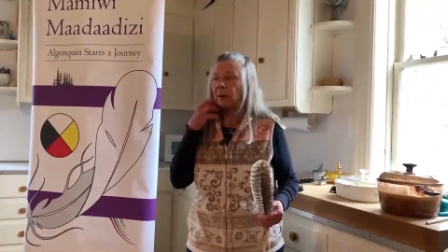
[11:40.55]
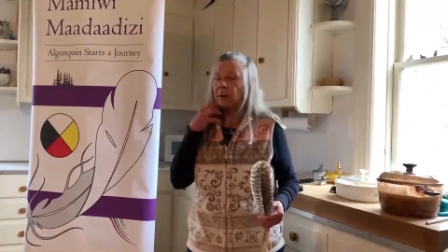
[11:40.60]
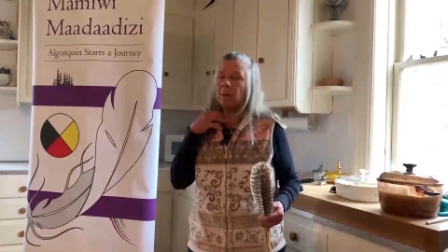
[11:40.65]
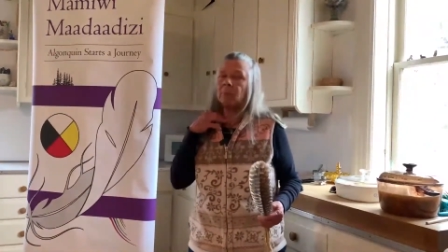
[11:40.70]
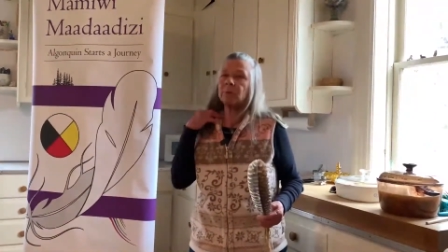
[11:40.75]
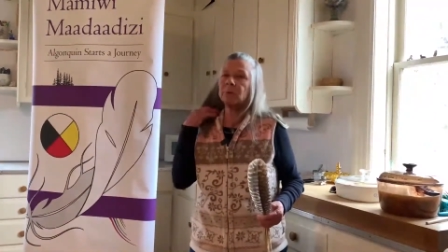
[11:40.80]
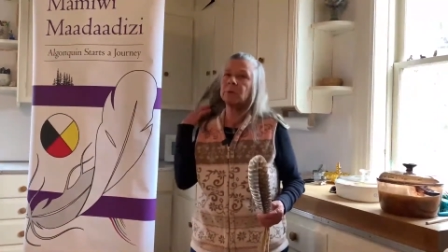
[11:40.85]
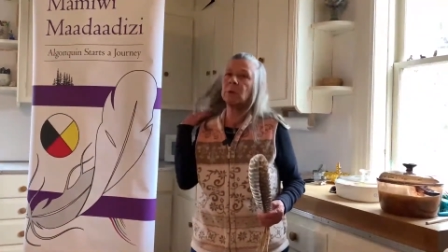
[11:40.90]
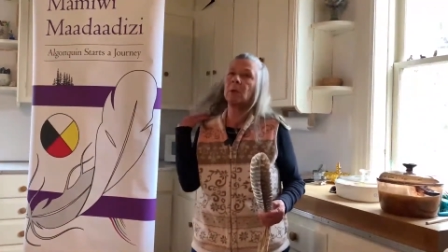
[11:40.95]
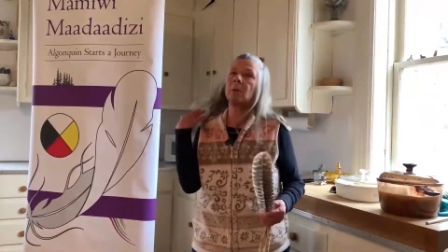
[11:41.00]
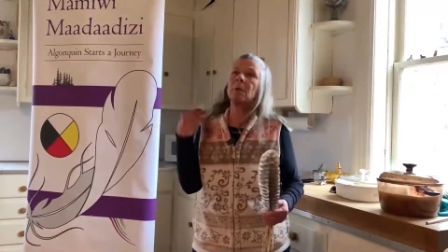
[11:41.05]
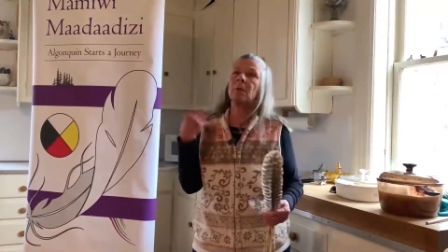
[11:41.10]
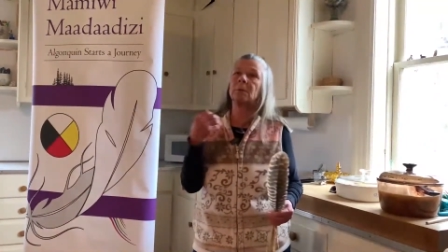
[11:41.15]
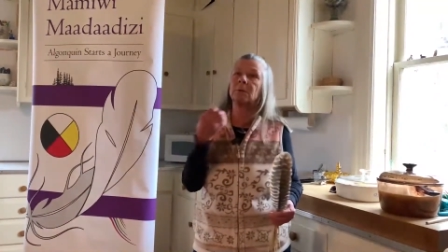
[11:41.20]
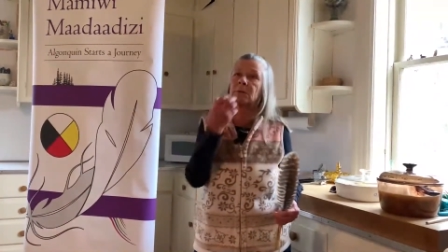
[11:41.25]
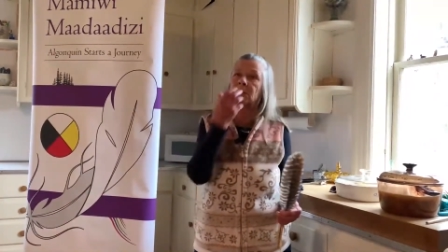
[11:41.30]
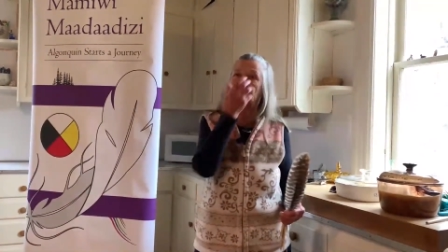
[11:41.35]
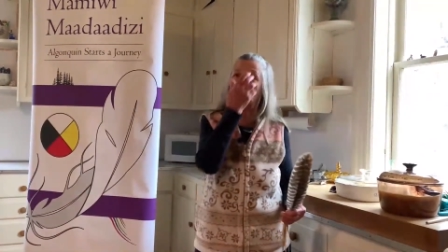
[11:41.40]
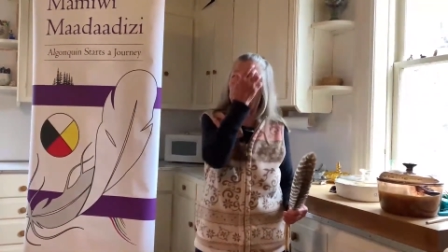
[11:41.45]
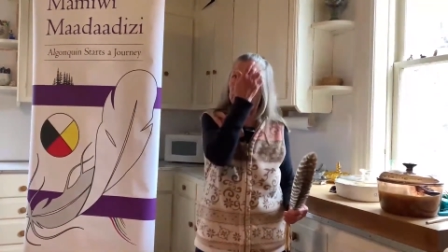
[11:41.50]
That was our
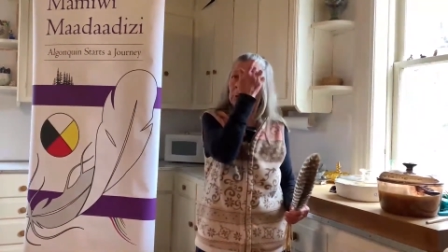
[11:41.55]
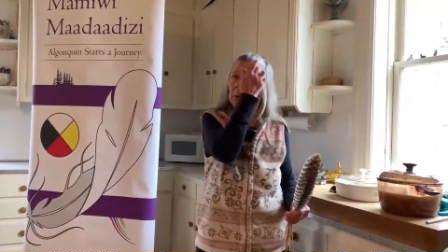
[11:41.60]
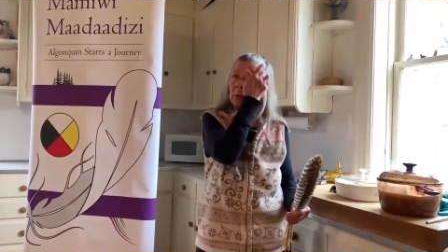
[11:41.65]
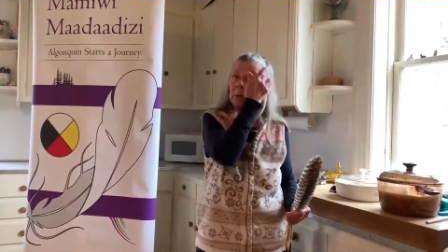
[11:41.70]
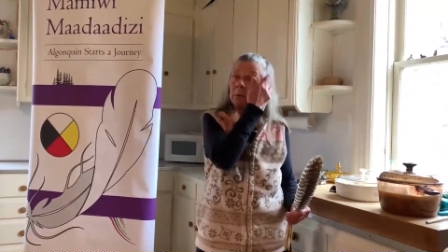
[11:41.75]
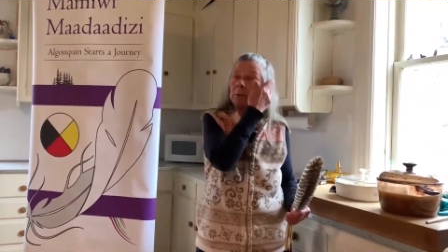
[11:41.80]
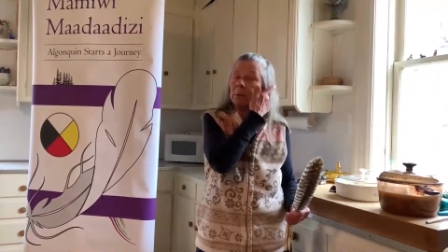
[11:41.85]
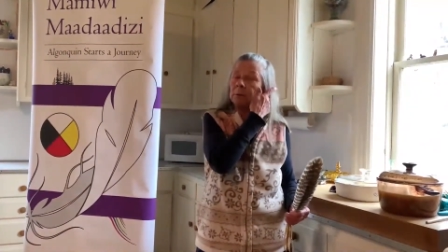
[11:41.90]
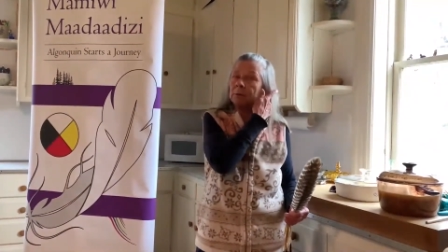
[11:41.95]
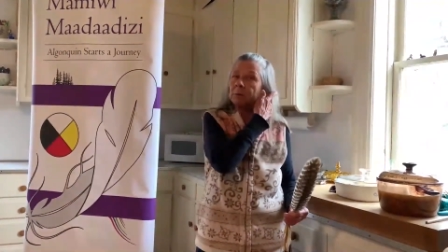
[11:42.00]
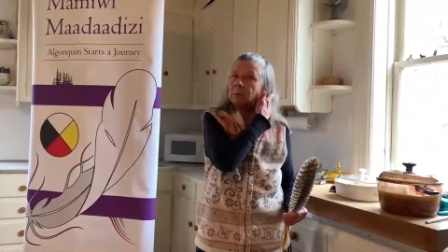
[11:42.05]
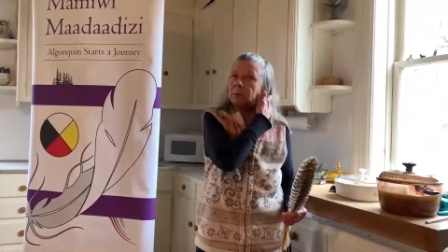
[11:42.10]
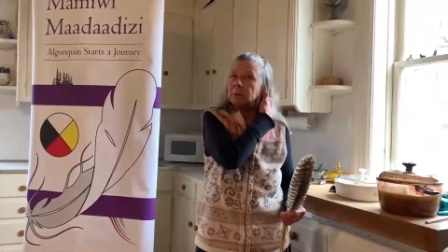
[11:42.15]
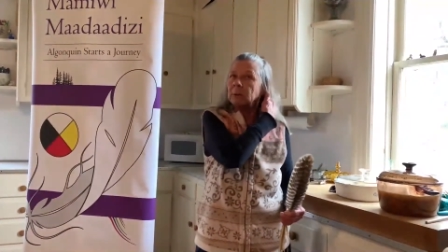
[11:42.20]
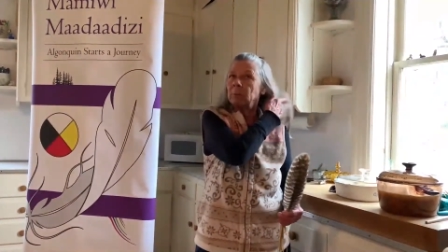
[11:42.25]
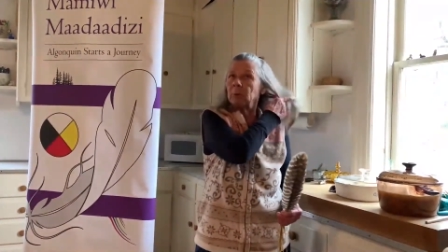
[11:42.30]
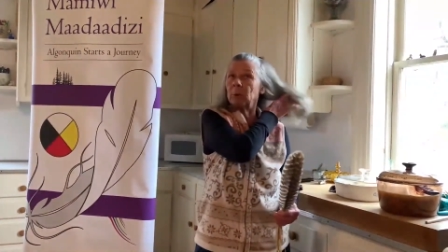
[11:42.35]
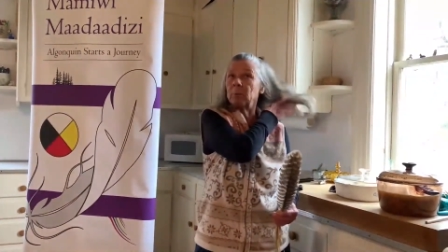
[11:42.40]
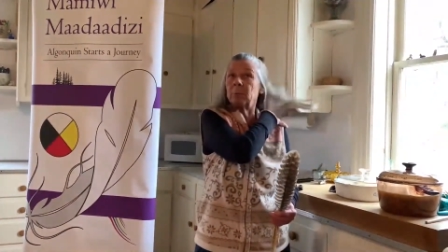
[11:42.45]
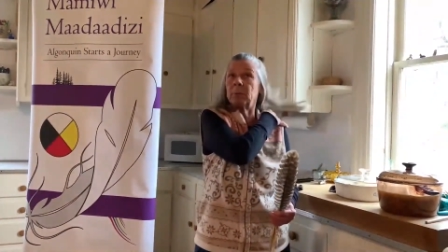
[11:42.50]
summer
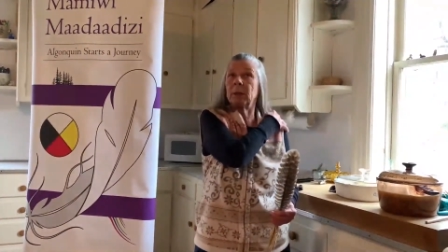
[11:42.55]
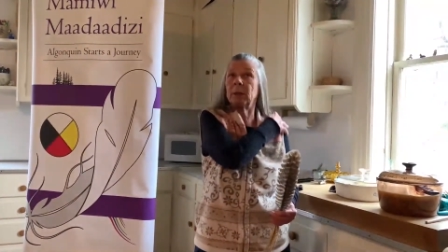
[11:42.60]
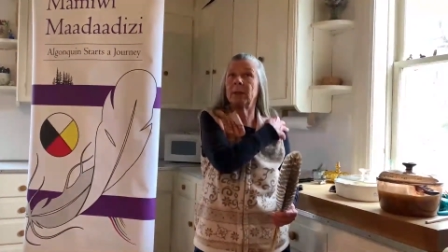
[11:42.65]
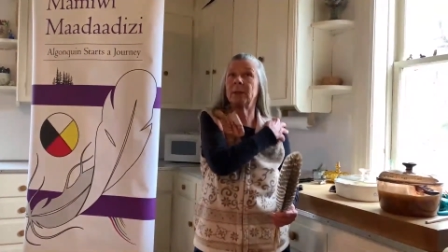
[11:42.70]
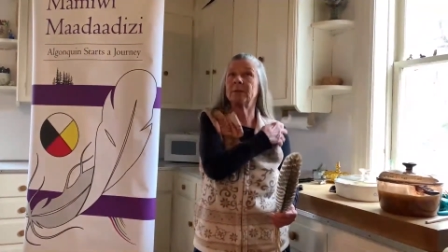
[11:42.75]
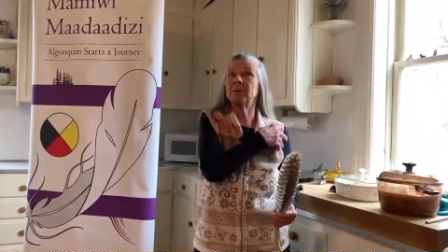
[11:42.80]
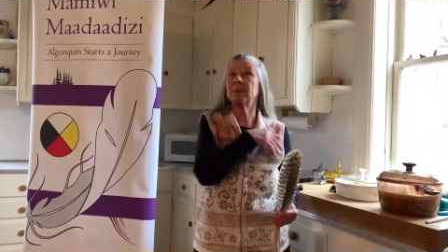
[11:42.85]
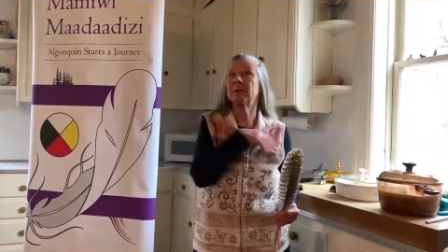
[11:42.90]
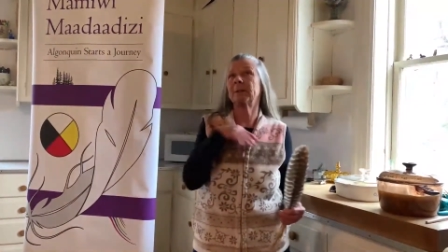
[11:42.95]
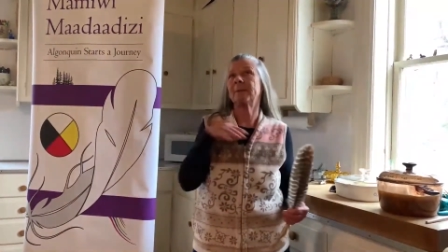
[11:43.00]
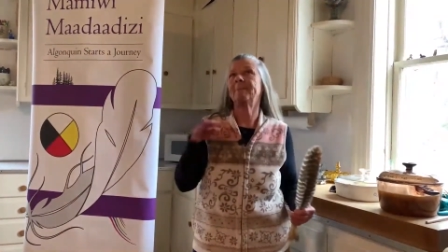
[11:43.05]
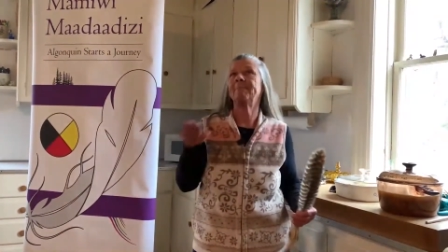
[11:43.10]
summer place.